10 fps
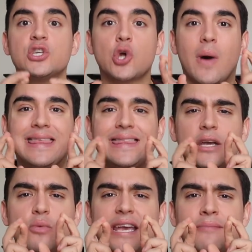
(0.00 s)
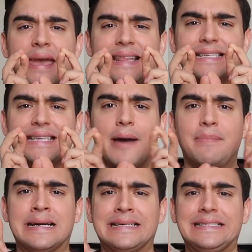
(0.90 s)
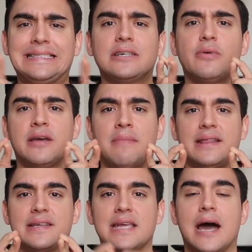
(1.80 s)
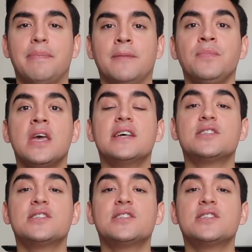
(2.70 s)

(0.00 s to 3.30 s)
so I think we can make this happen. I think we can make this happen.